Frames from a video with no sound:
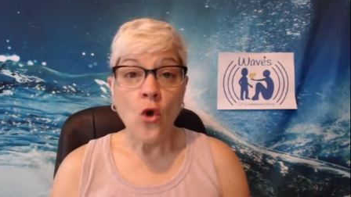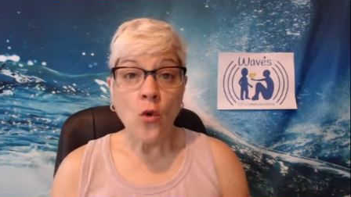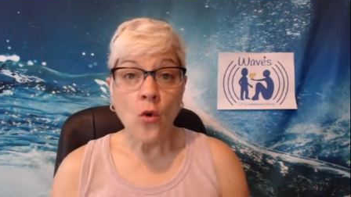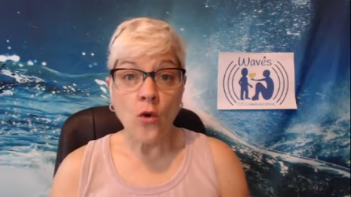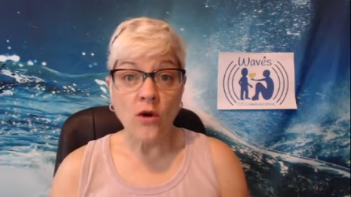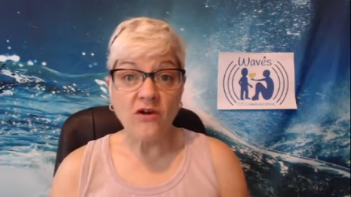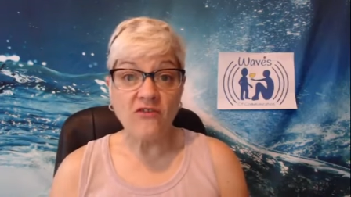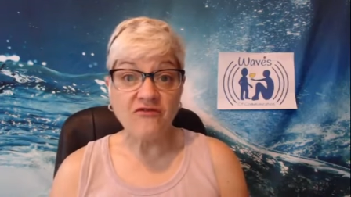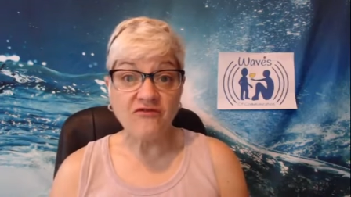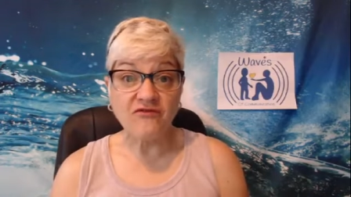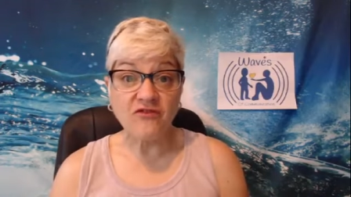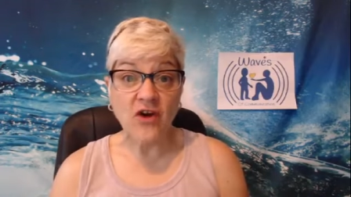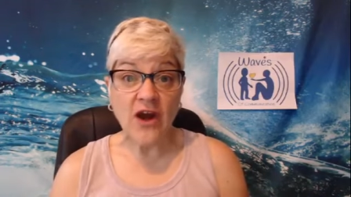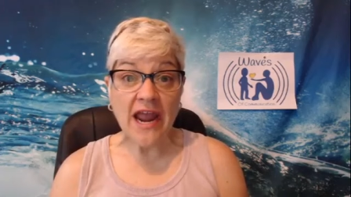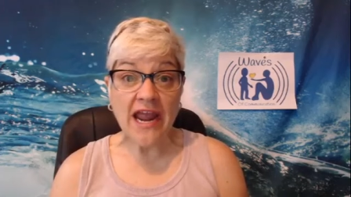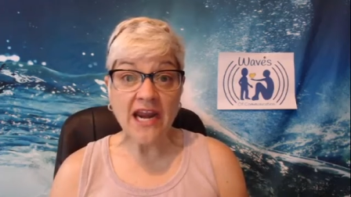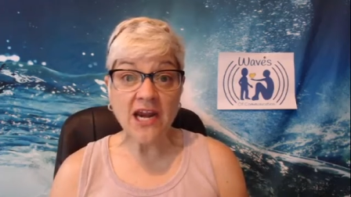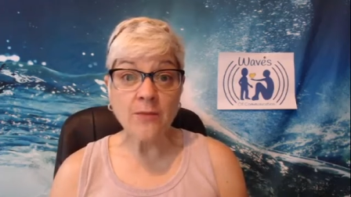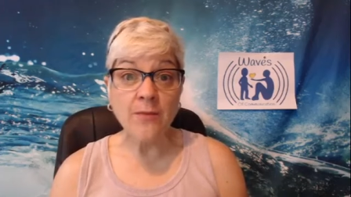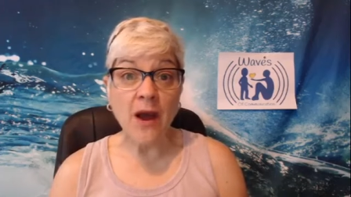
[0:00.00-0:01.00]
or
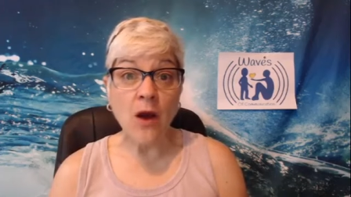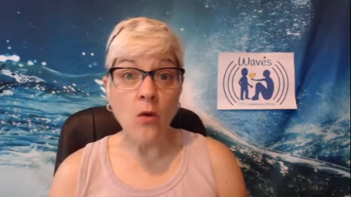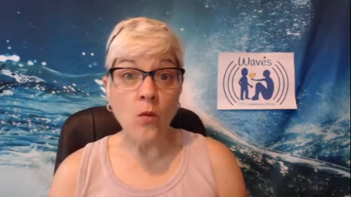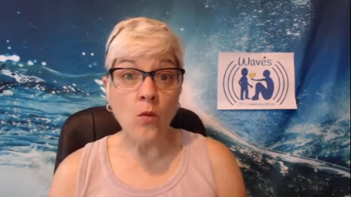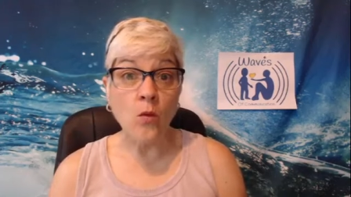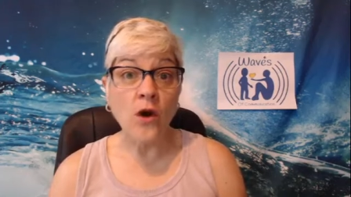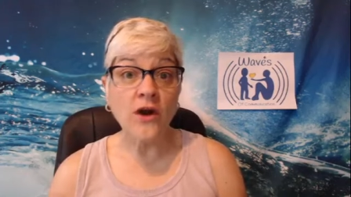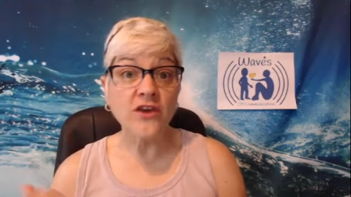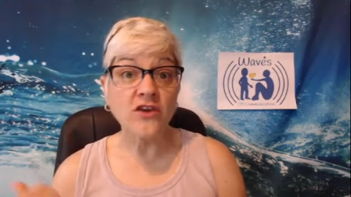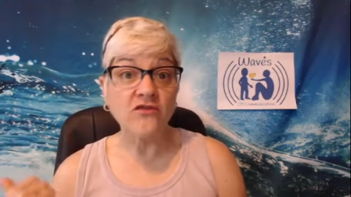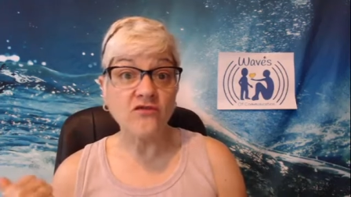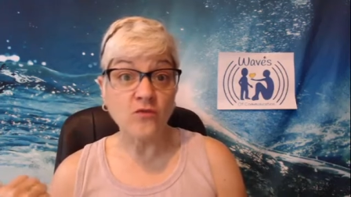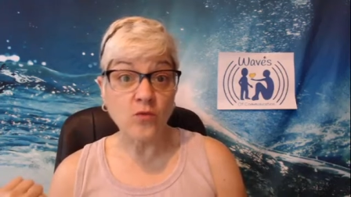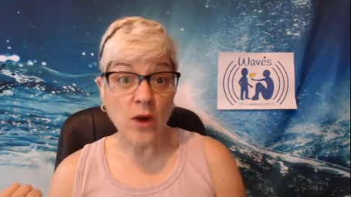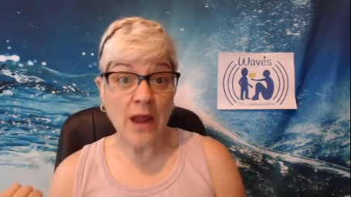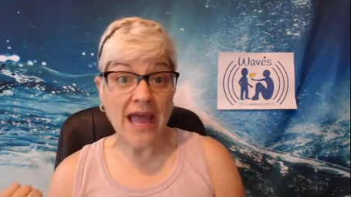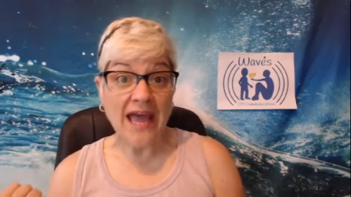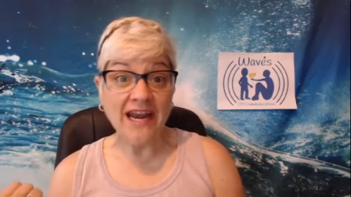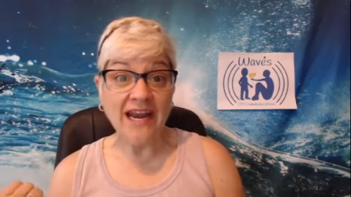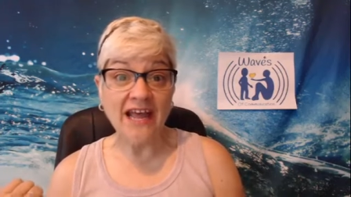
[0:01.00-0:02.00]
afraid about what you've
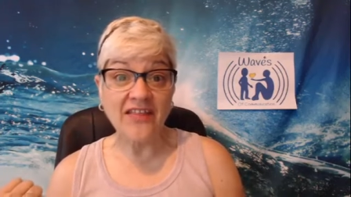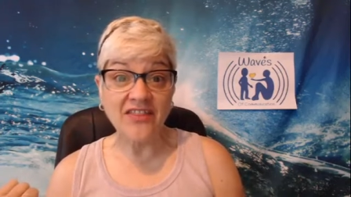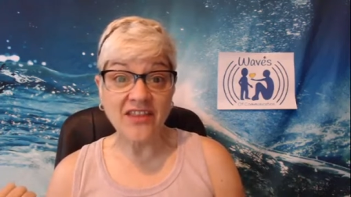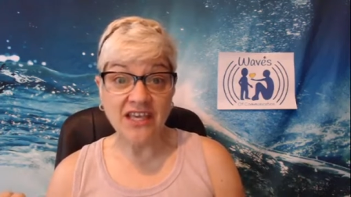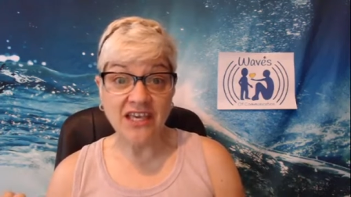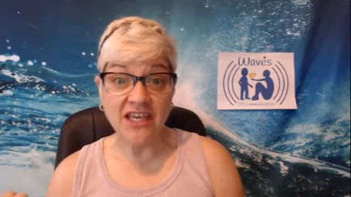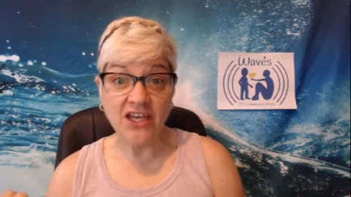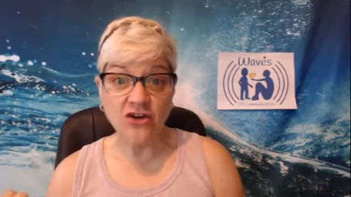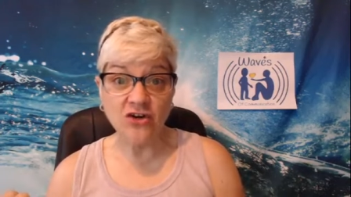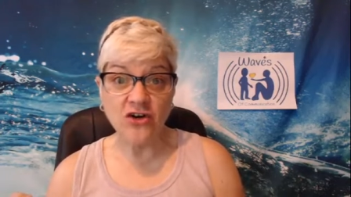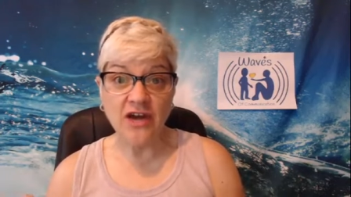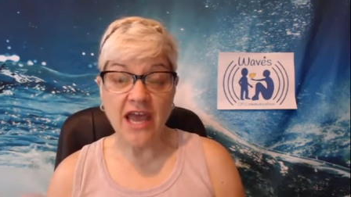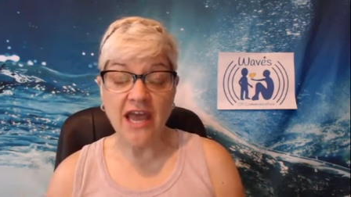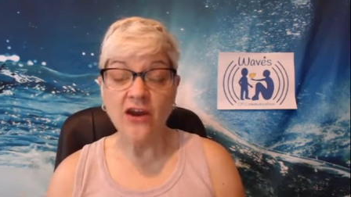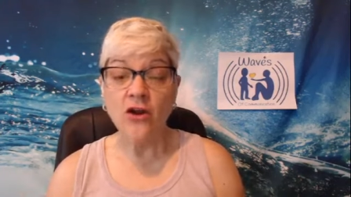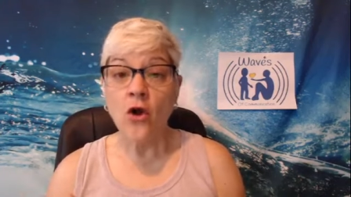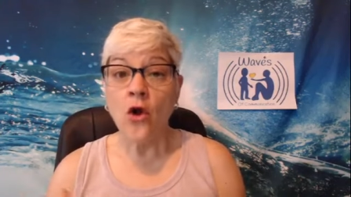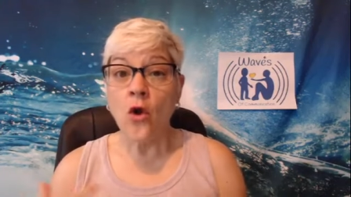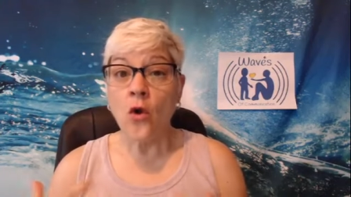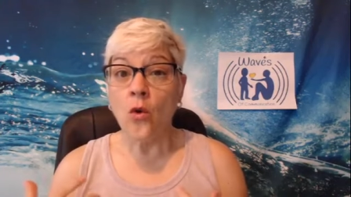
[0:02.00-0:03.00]
read on the
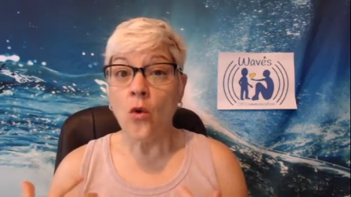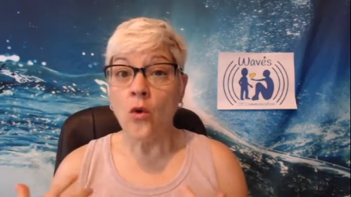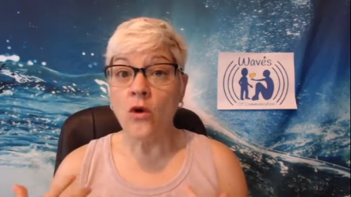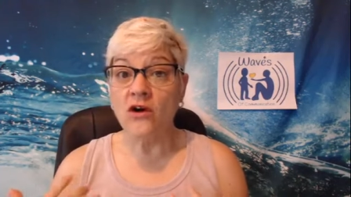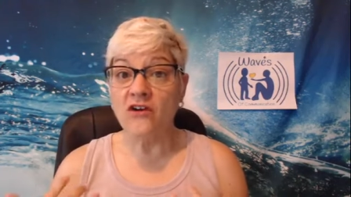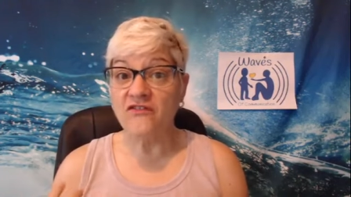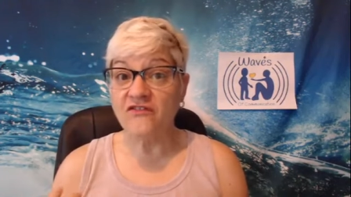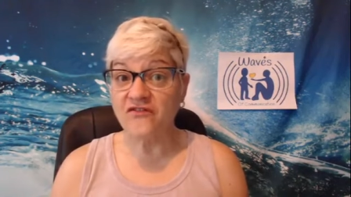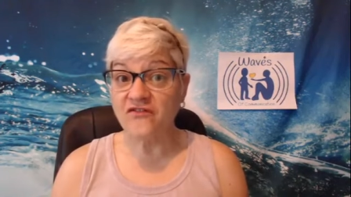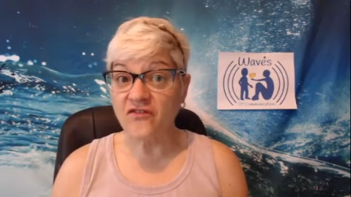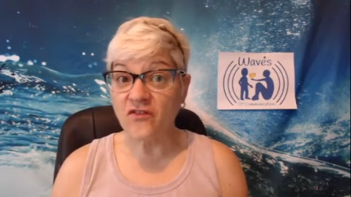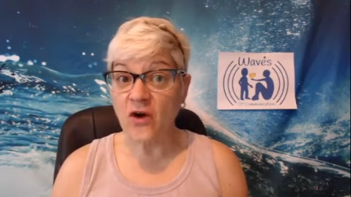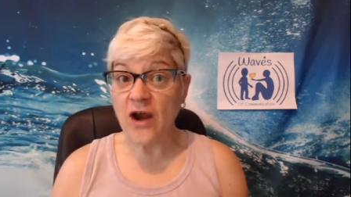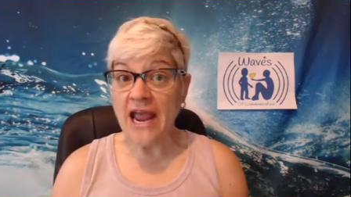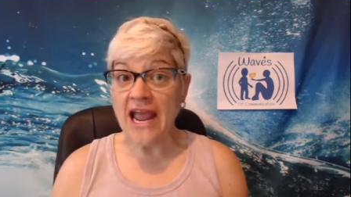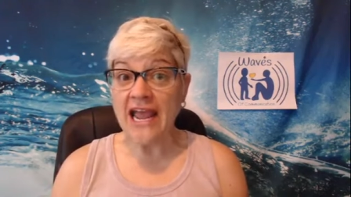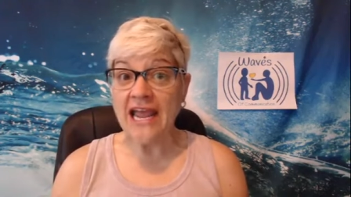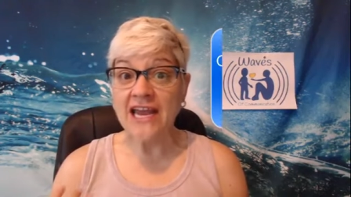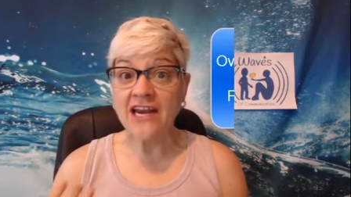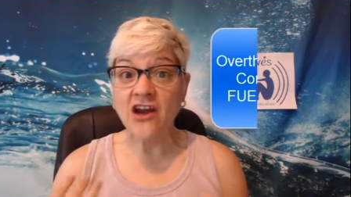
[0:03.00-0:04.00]
internet or
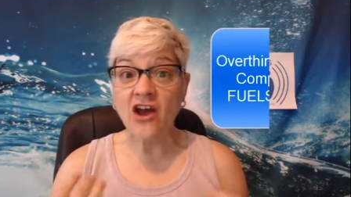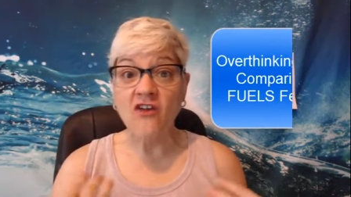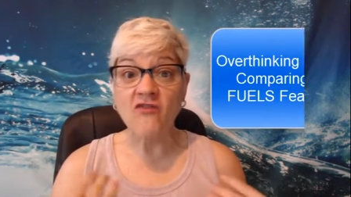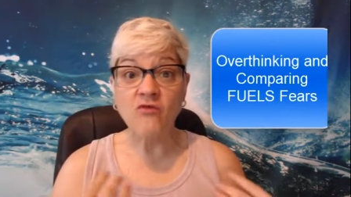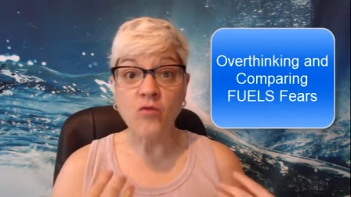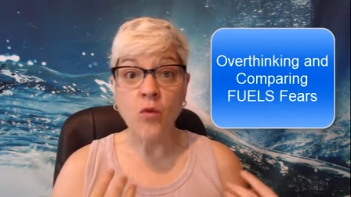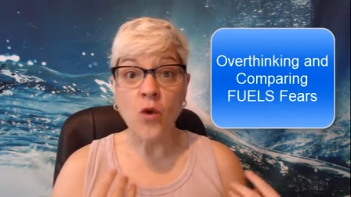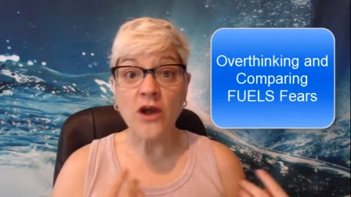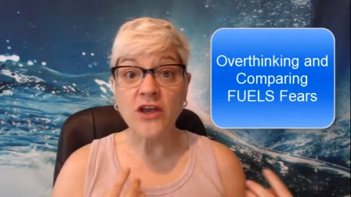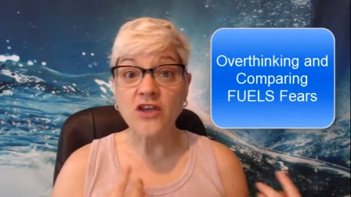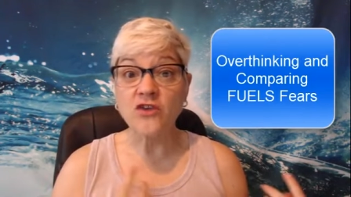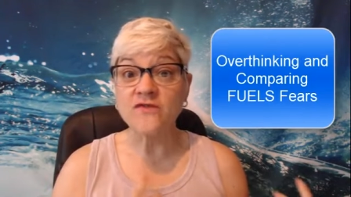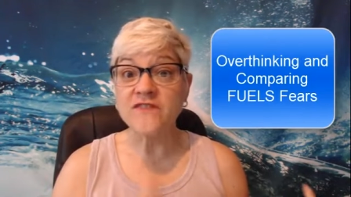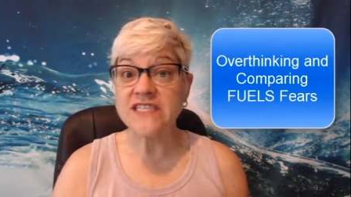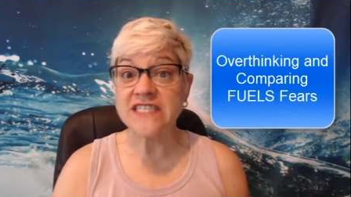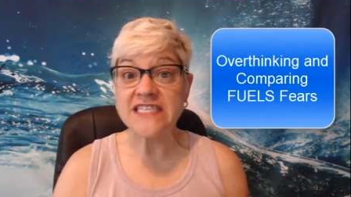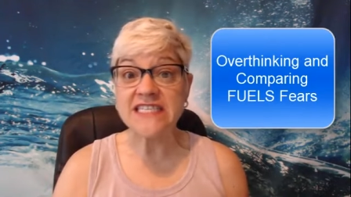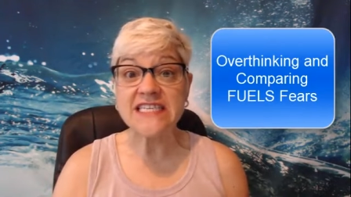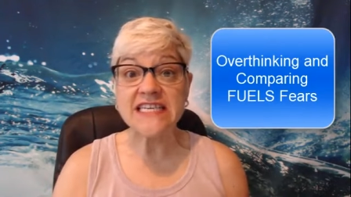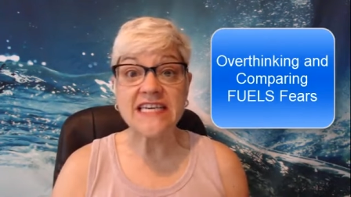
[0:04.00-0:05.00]
afraid of what you've
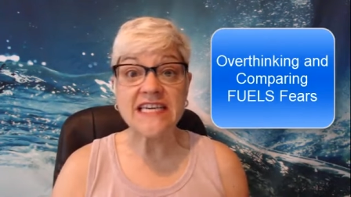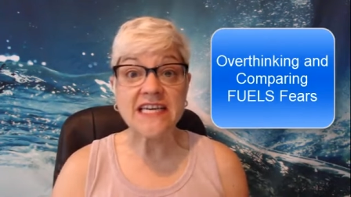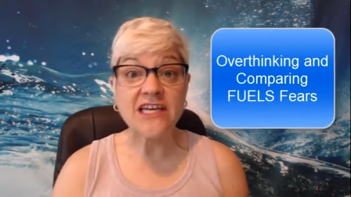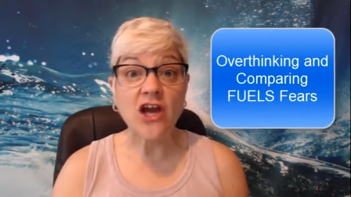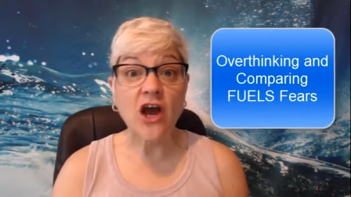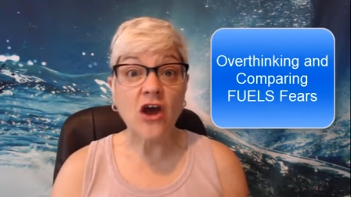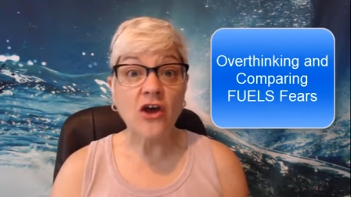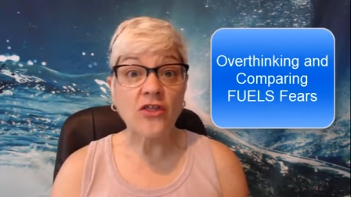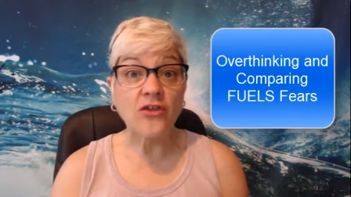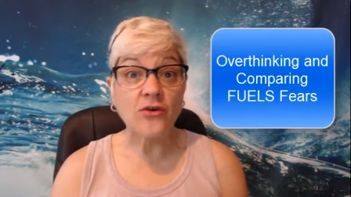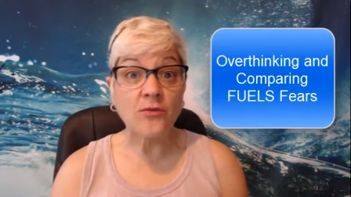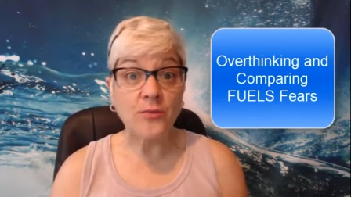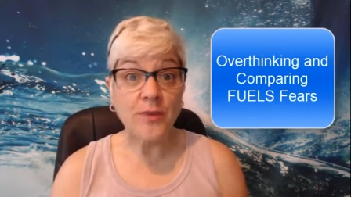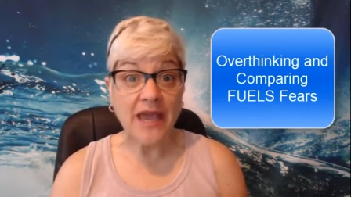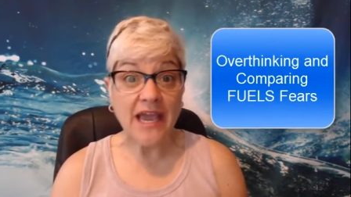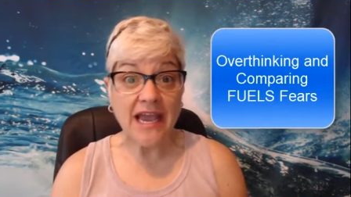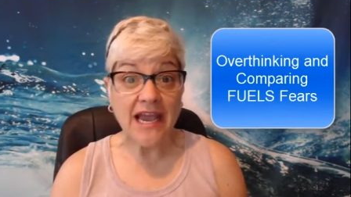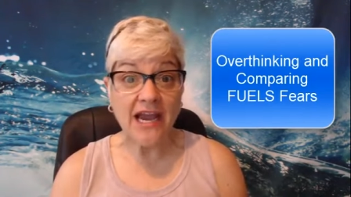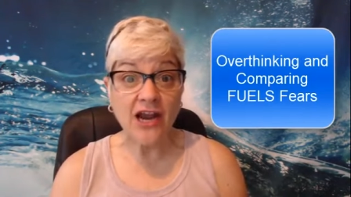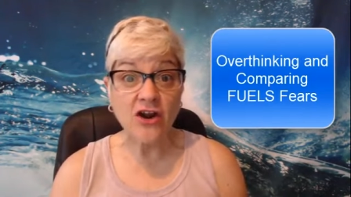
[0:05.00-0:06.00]
seen other
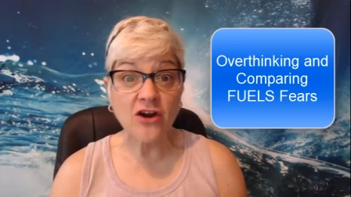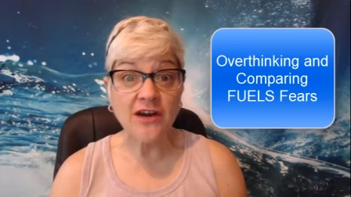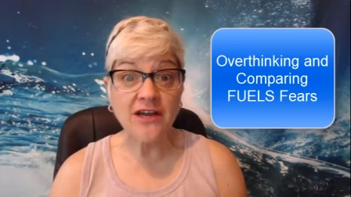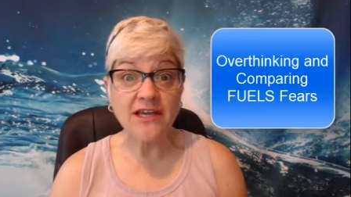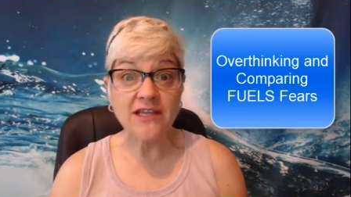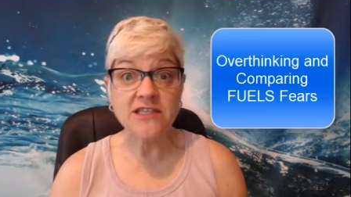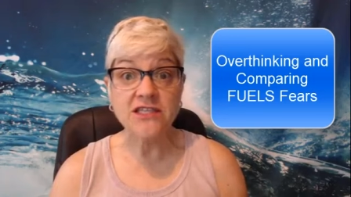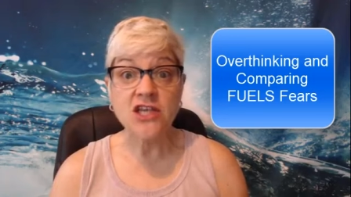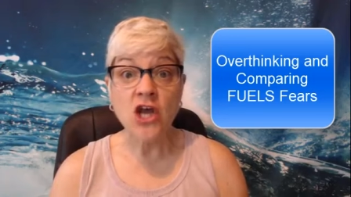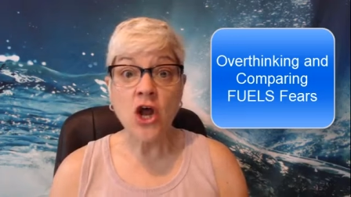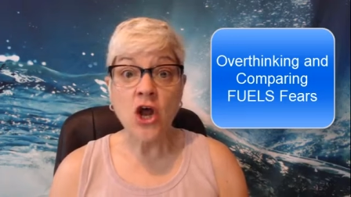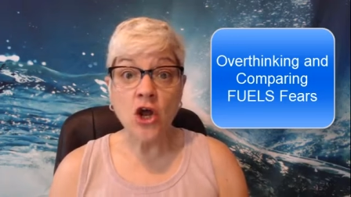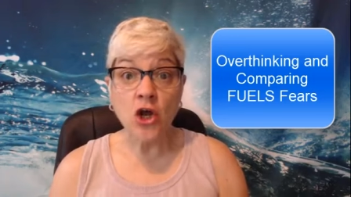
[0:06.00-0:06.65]
parents